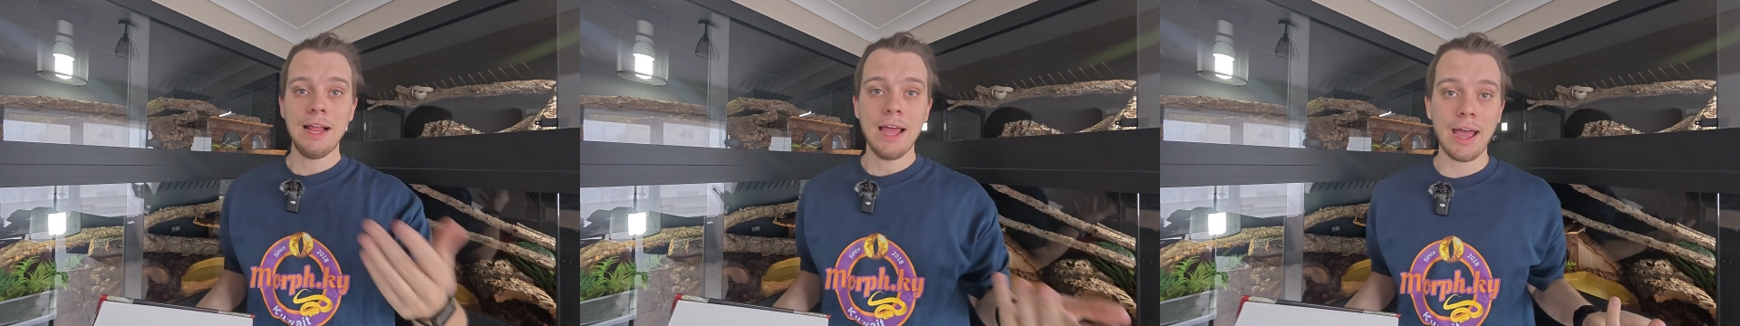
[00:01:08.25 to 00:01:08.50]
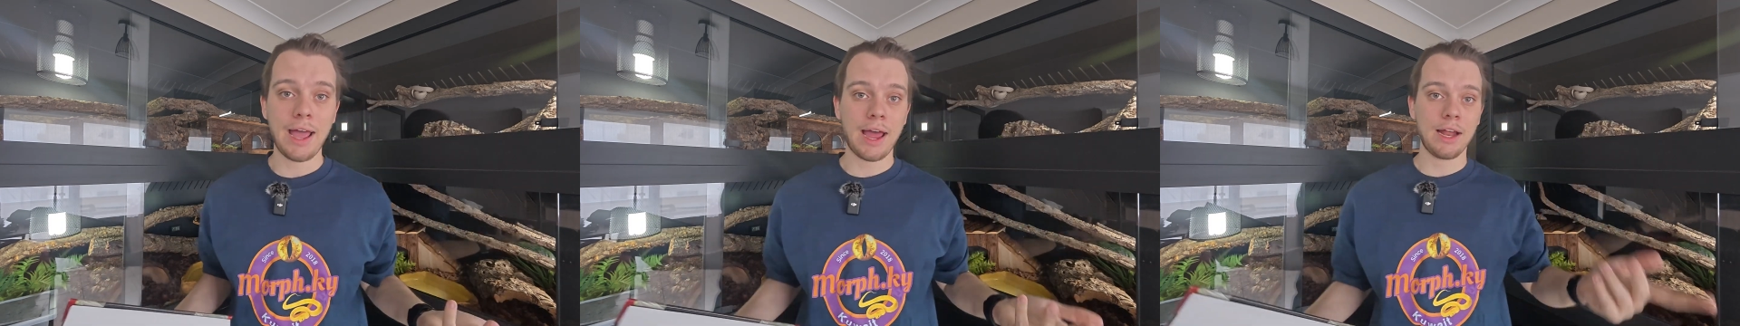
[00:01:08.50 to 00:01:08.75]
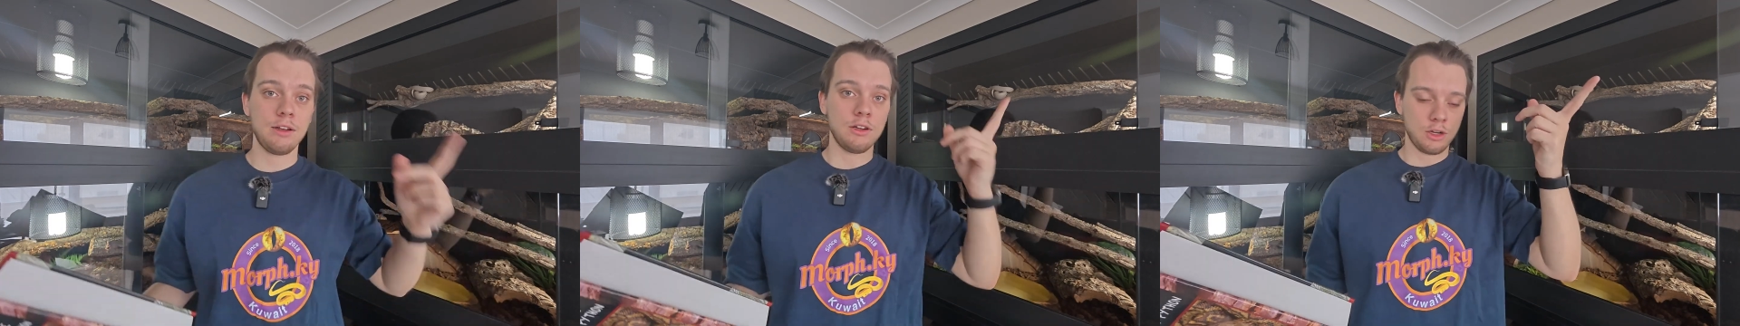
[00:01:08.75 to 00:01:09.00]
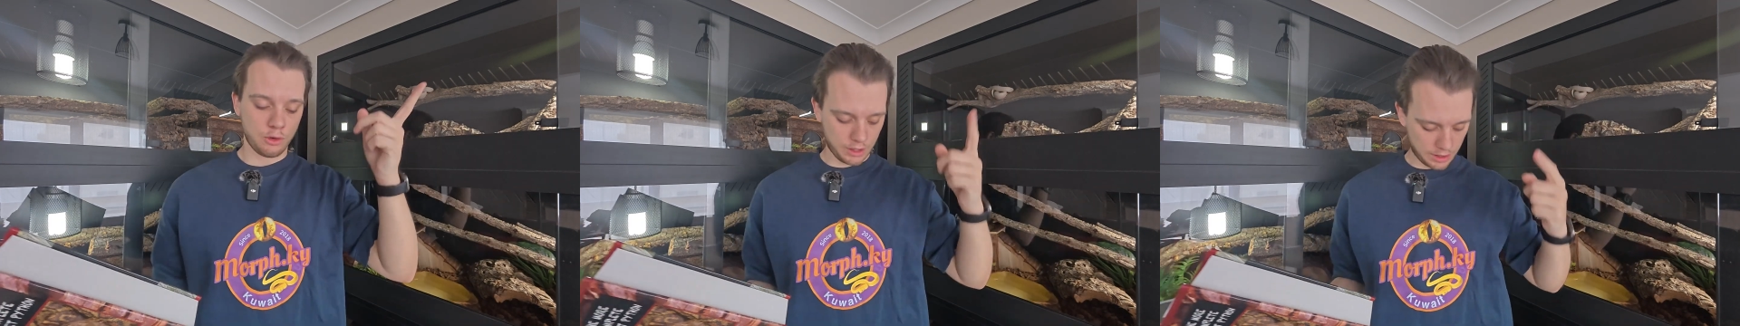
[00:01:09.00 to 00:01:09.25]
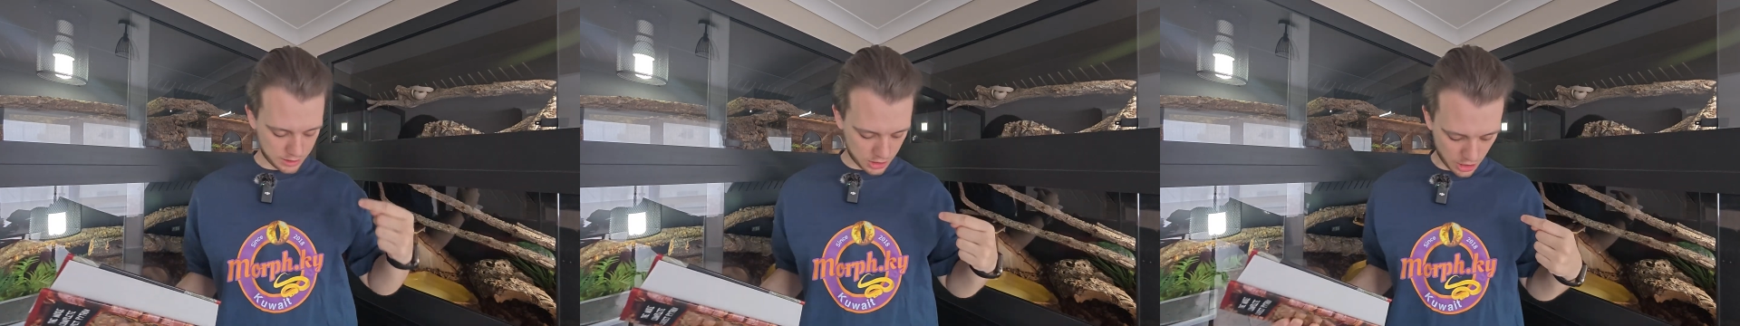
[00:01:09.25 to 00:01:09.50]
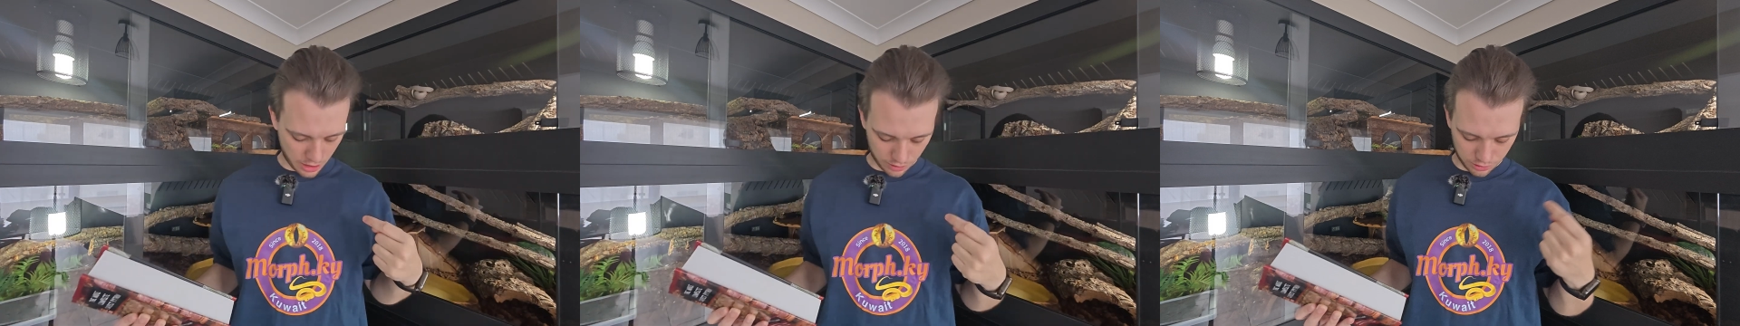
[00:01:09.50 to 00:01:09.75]
And quick
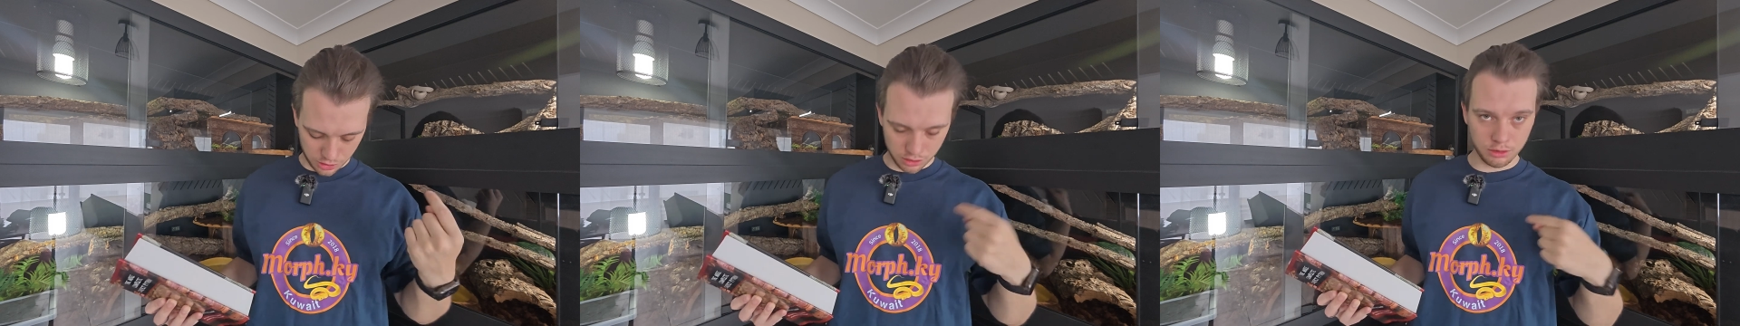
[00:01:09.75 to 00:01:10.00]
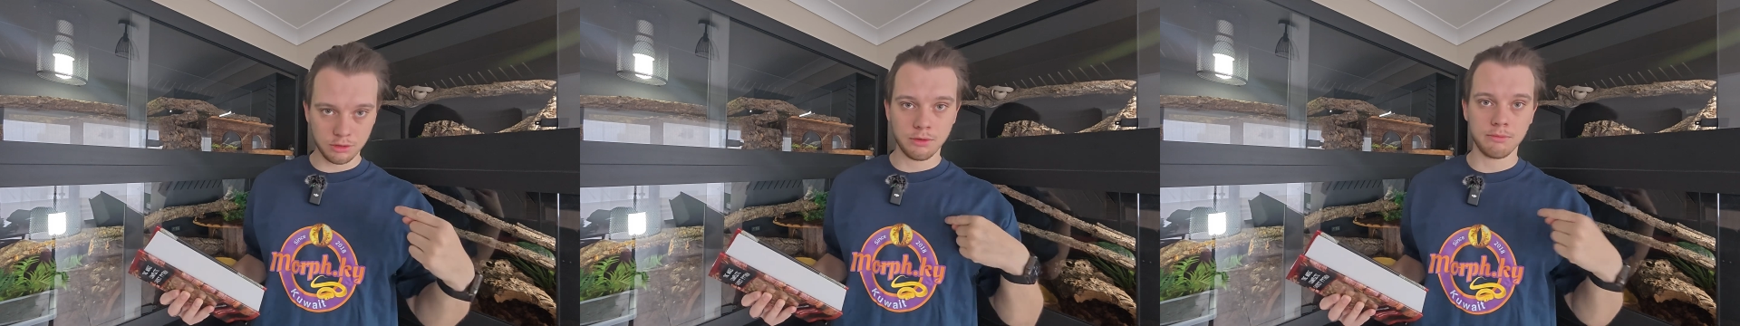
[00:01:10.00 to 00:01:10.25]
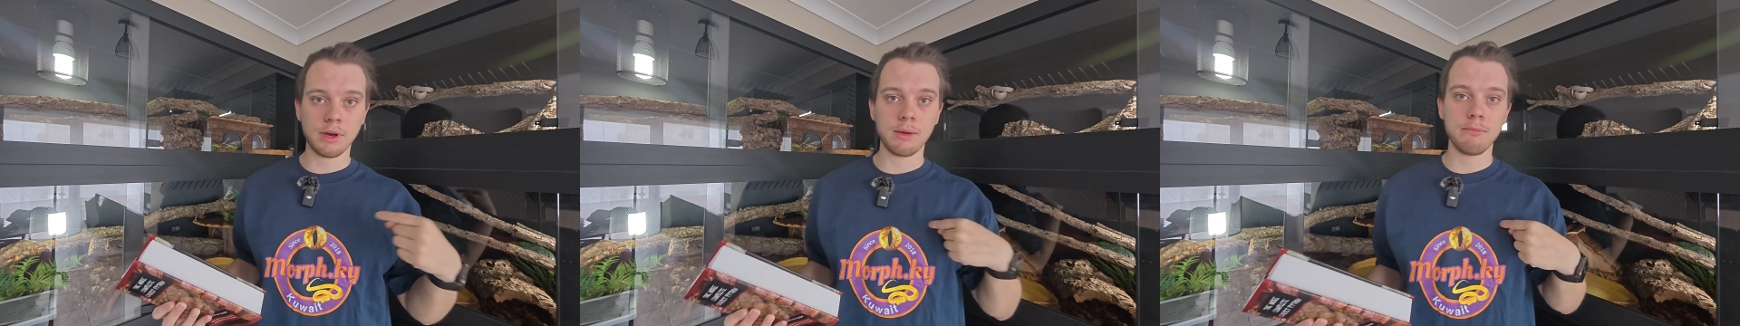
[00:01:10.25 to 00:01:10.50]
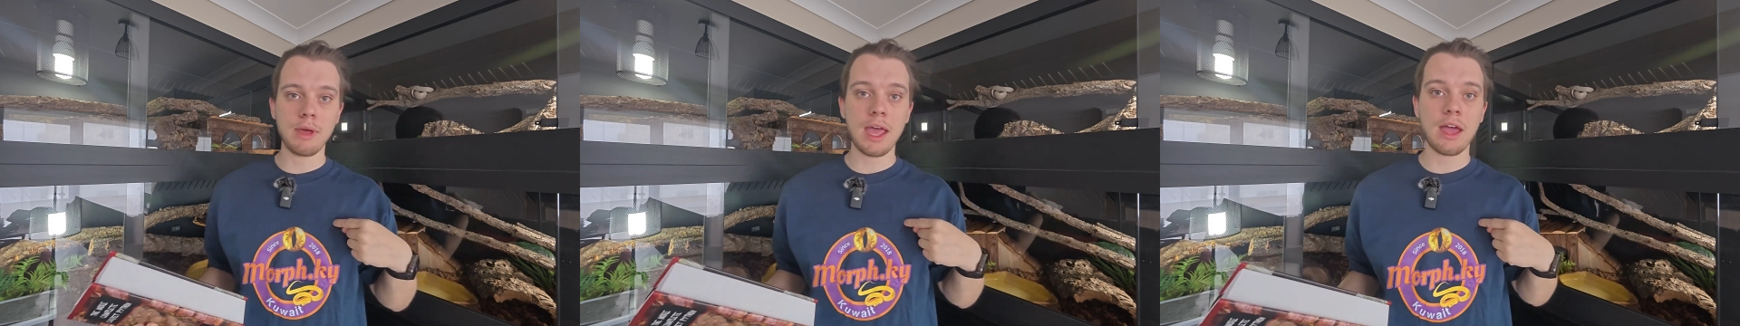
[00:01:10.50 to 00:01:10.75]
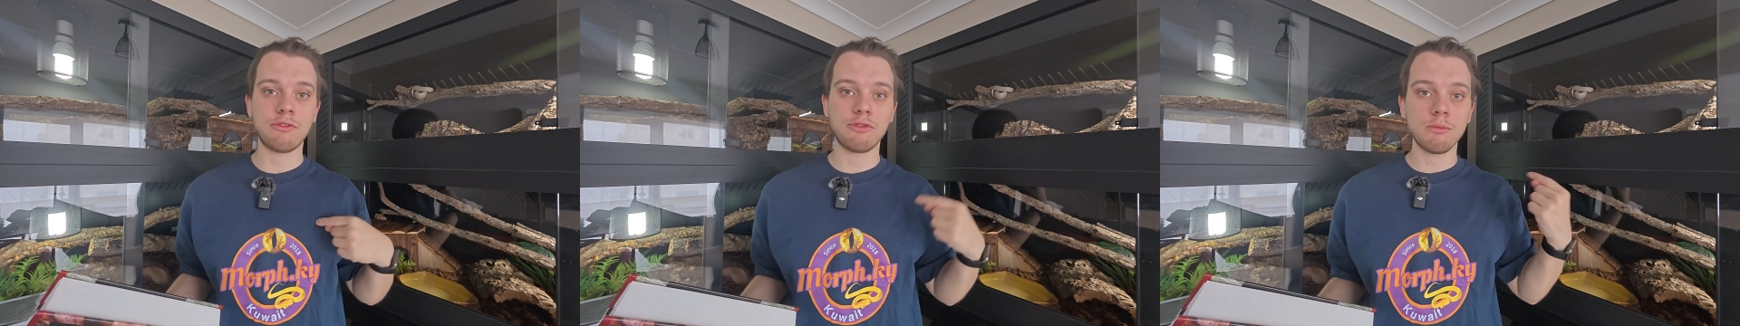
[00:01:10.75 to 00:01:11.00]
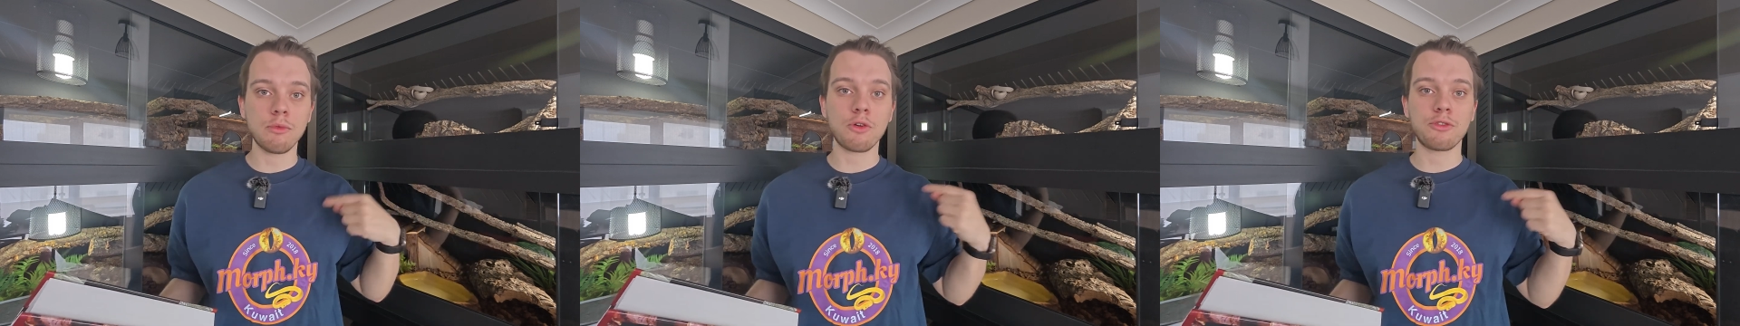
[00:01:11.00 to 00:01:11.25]
shout out to my man
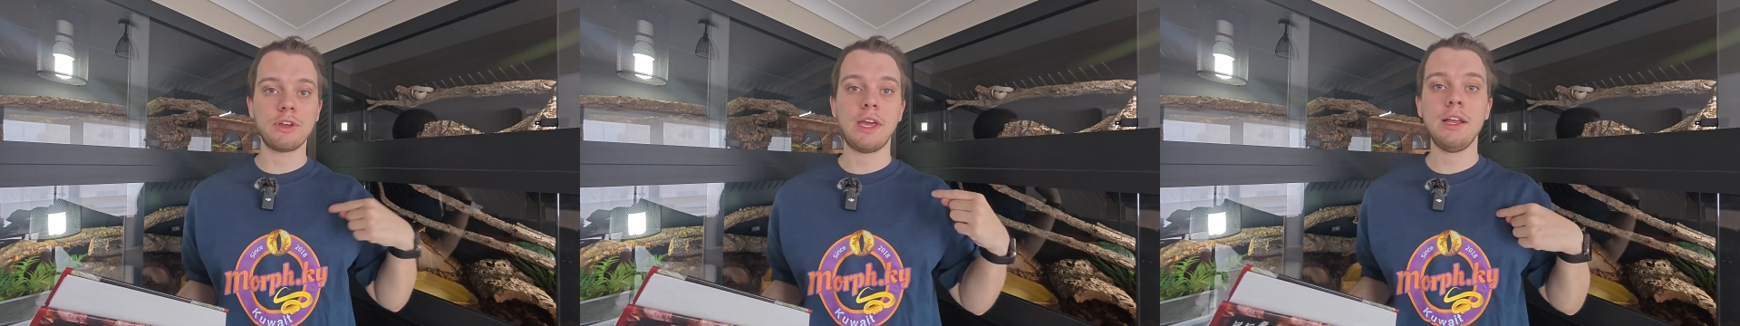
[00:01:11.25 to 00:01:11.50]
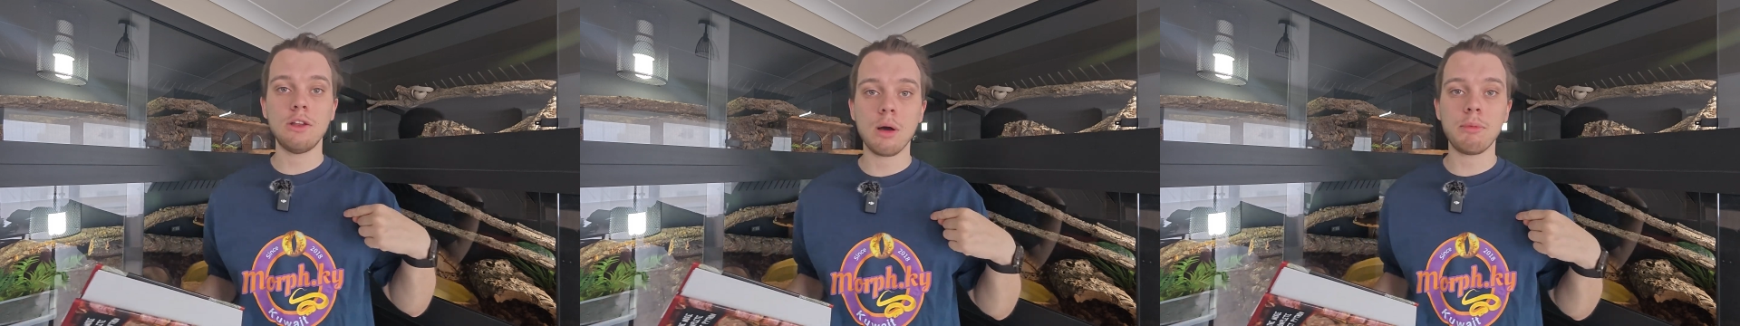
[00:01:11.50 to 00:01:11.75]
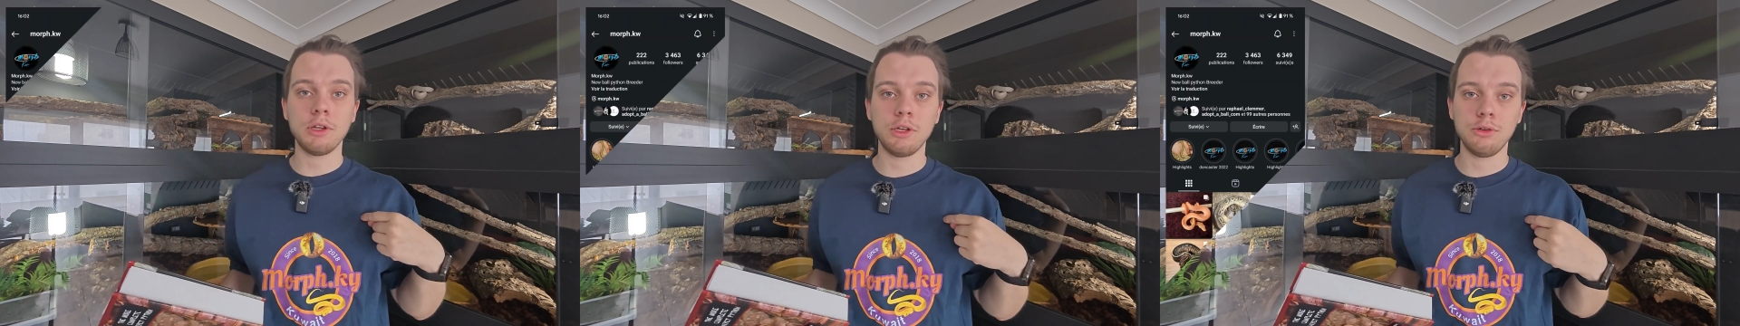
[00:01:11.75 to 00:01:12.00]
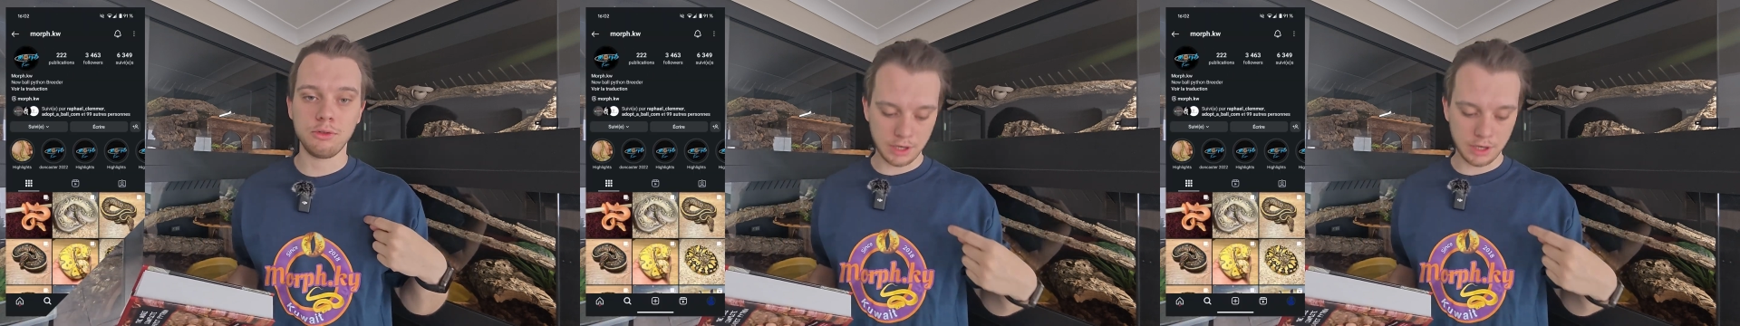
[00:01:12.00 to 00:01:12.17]
from Morph KW.